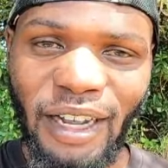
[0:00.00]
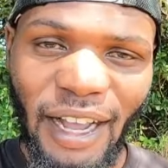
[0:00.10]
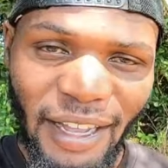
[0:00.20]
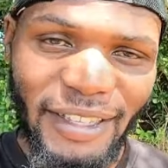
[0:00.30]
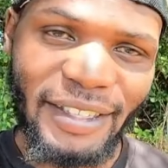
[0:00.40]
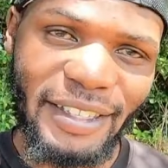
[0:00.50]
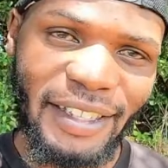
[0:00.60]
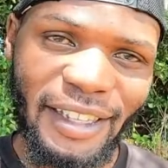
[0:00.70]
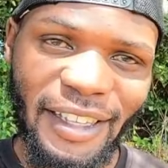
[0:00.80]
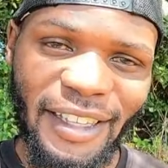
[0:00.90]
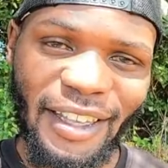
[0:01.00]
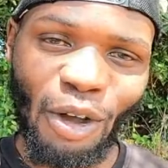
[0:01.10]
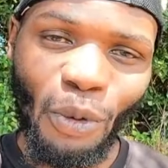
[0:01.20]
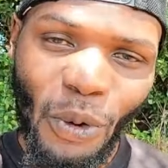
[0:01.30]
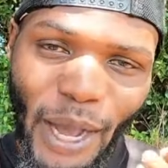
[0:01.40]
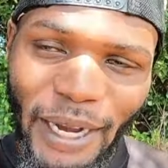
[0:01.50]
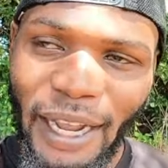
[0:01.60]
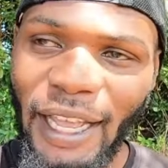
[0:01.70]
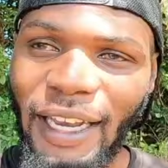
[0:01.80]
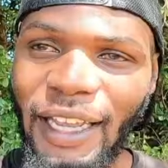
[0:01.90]
guys, one
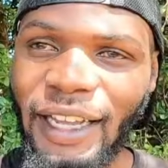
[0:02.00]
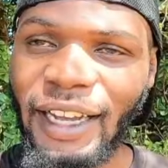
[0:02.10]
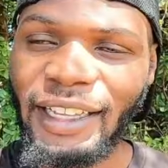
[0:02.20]
color,